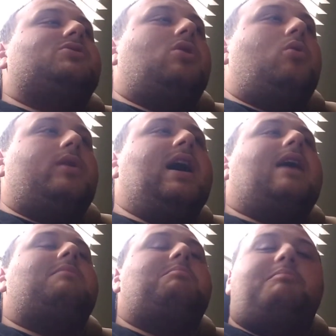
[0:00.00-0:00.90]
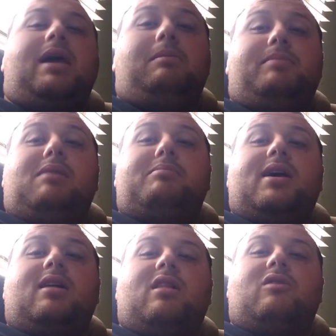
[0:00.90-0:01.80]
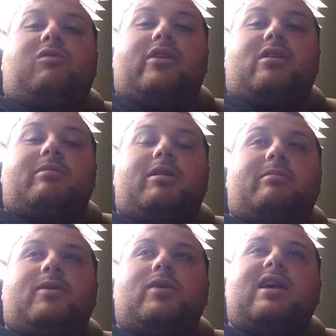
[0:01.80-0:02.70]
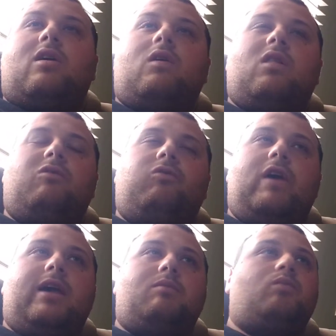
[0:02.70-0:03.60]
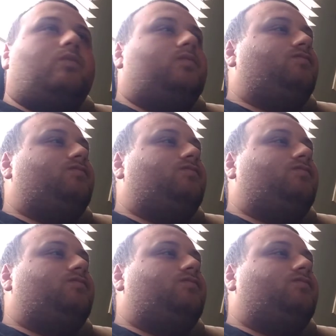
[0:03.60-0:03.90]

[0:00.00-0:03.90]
So, yeah, Bam Bigelow for the WWE Hall of Fame.